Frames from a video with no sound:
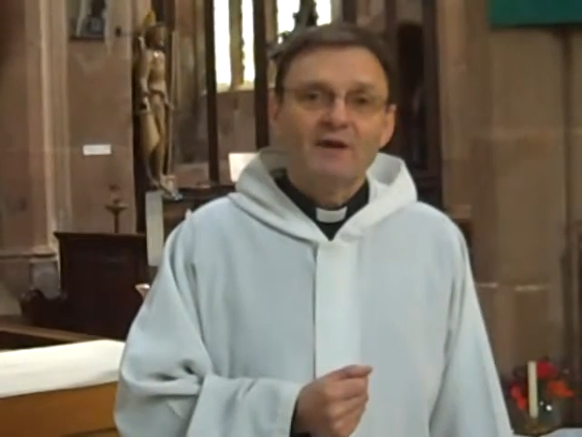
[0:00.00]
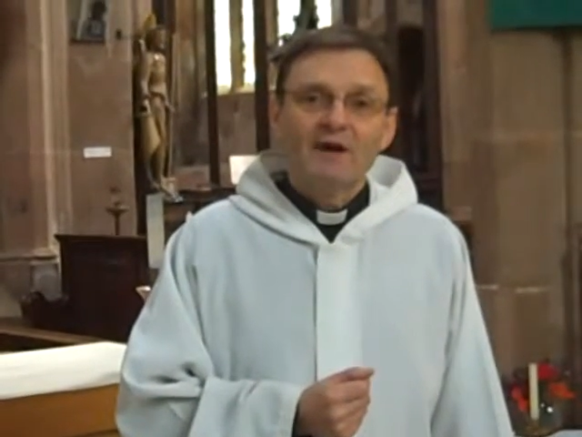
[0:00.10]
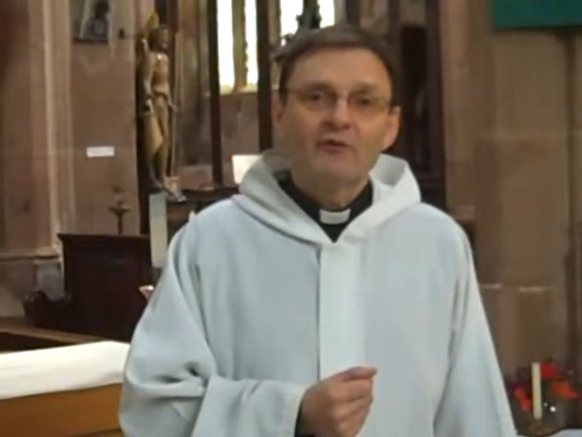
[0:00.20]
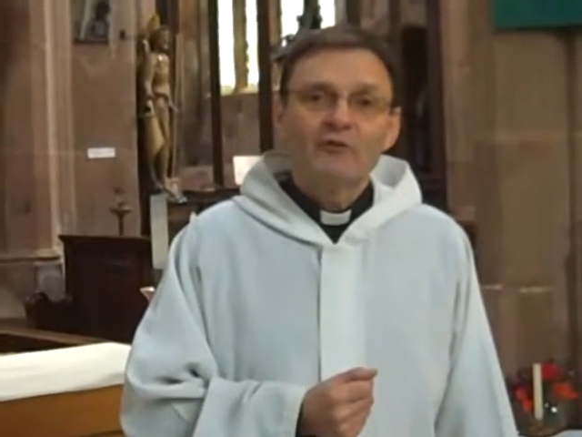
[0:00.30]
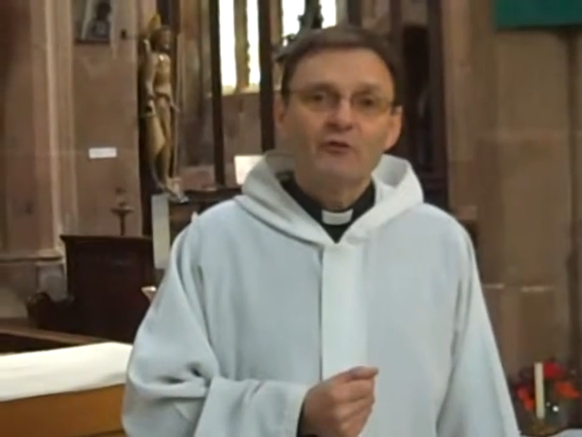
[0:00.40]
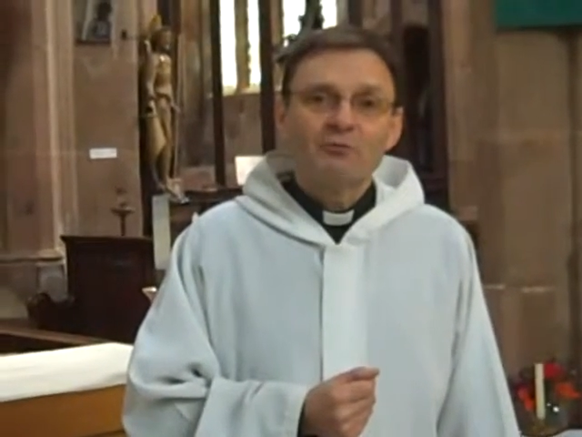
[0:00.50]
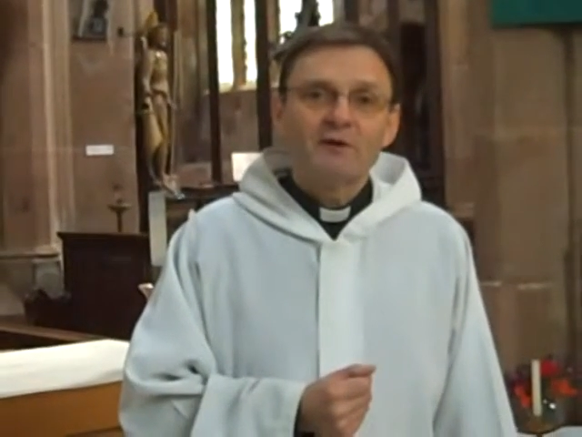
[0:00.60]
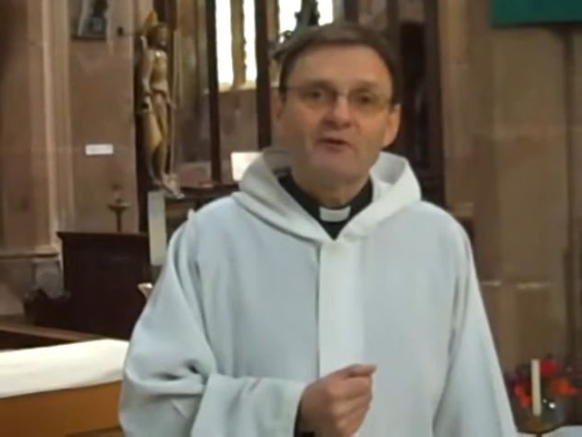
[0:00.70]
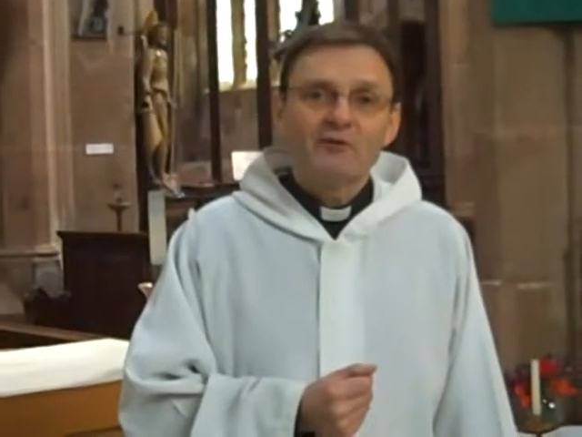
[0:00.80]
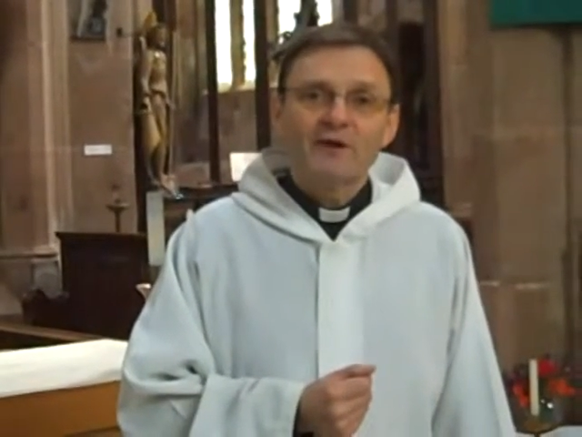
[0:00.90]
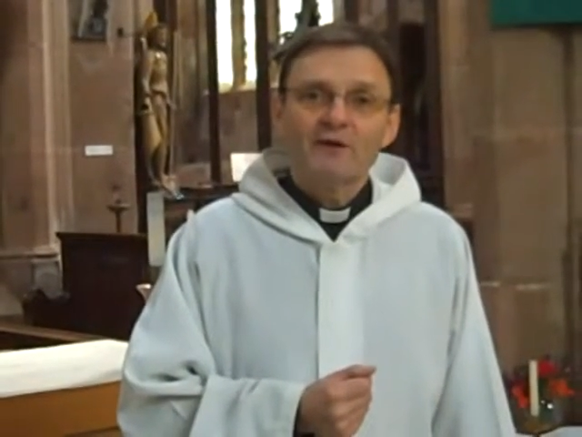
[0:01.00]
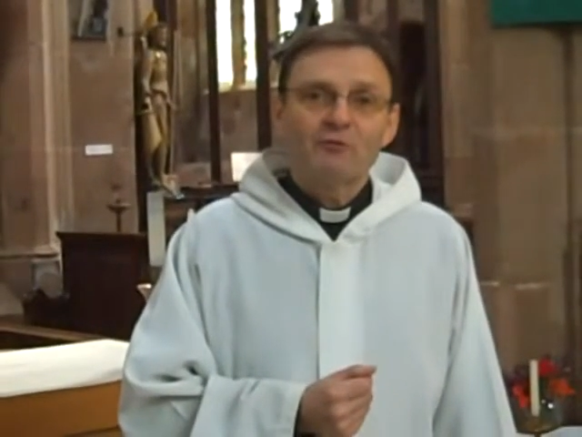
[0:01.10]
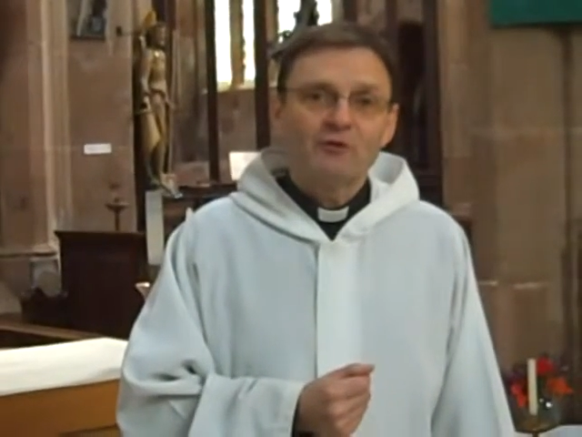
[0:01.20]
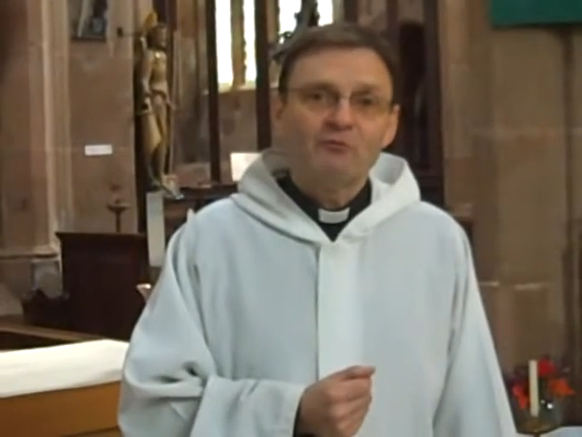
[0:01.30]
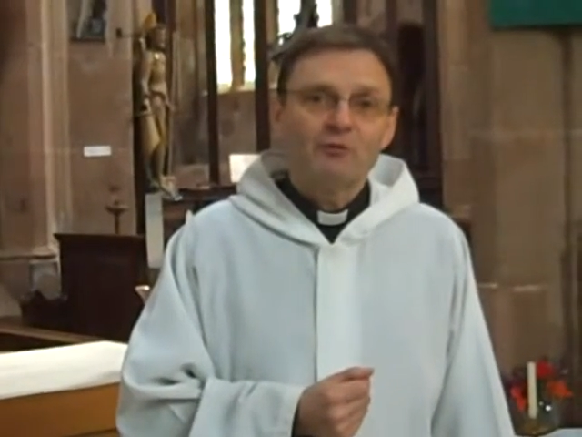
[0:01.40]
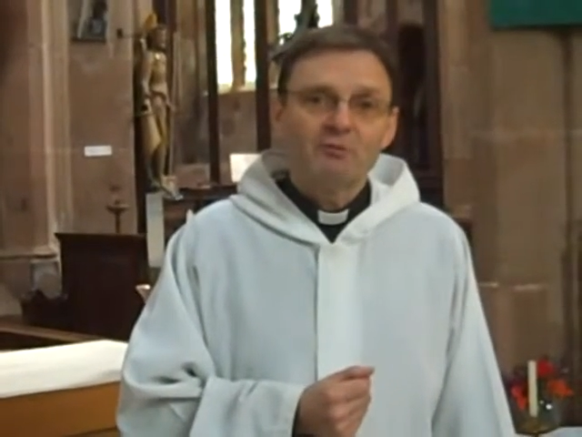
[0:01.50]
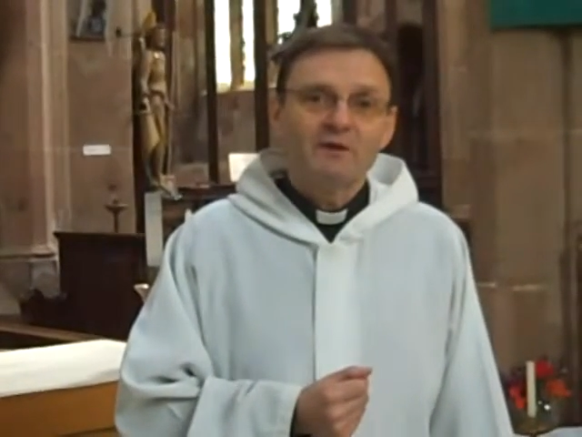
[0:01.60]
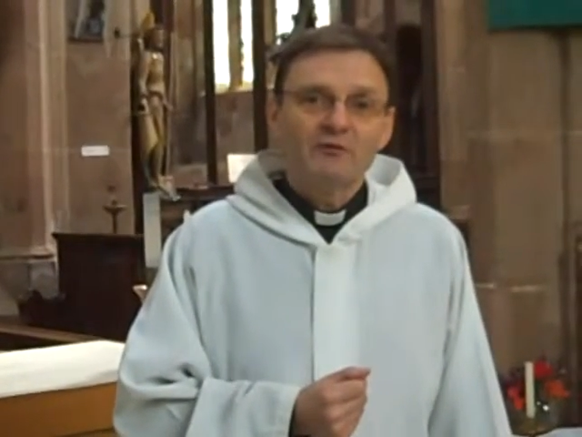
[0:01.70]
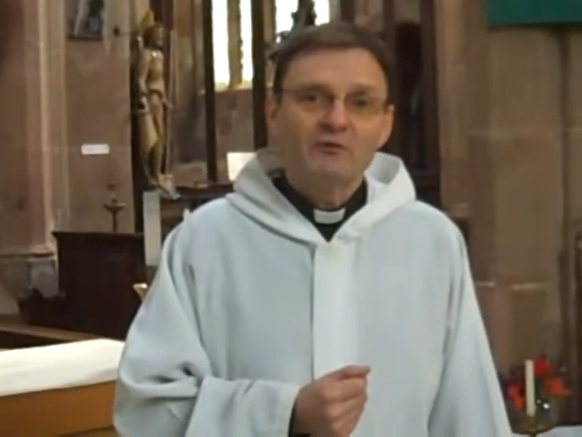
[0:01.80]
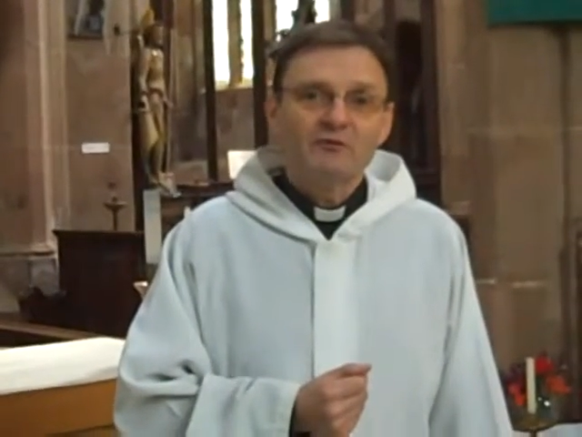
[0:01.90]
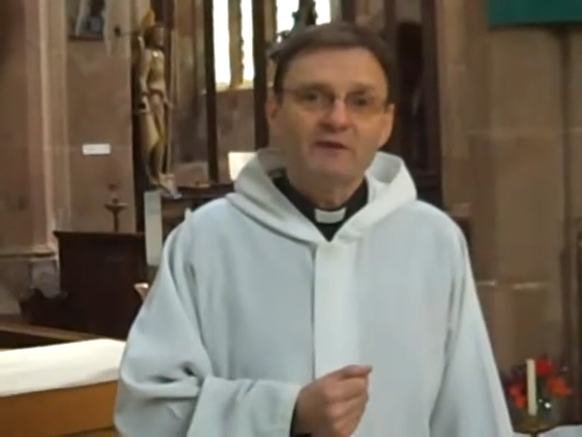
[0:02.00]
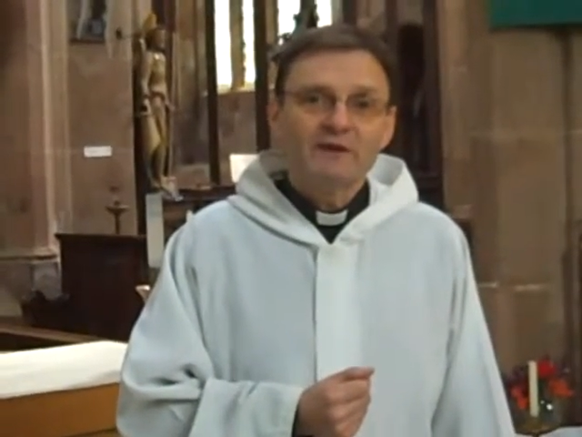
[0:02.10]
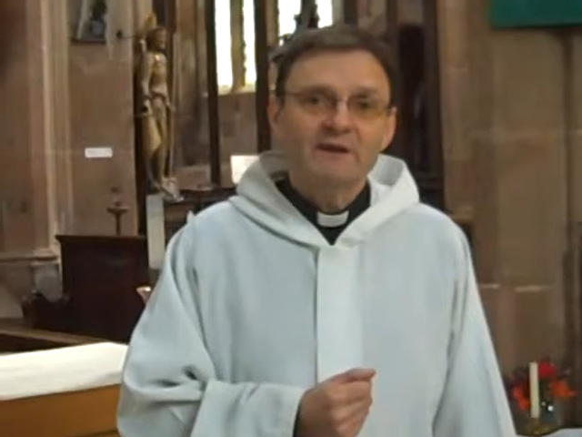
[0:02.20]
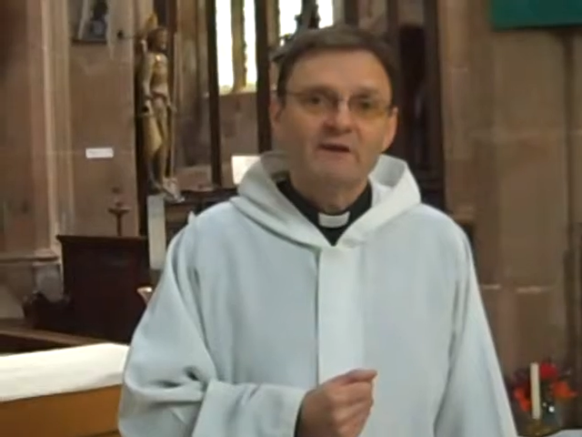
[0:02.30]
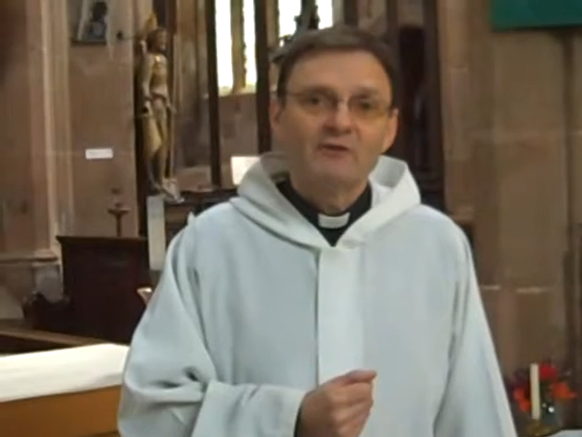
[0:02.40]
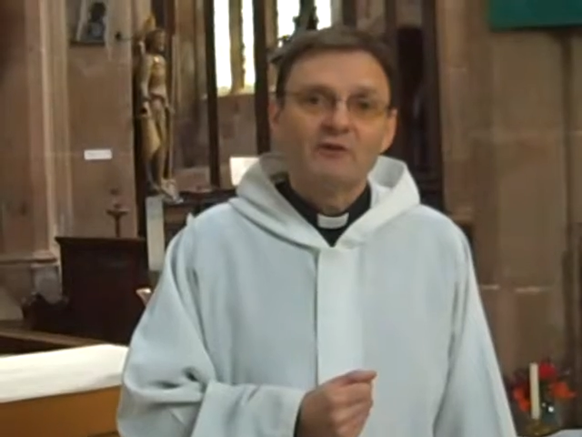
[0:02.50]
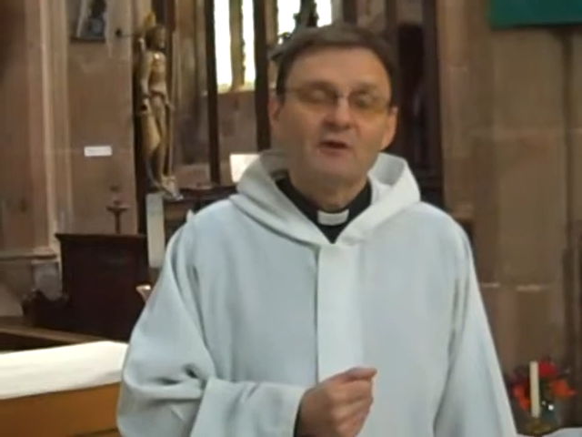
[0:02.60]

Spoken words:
others because they have some spiritual need,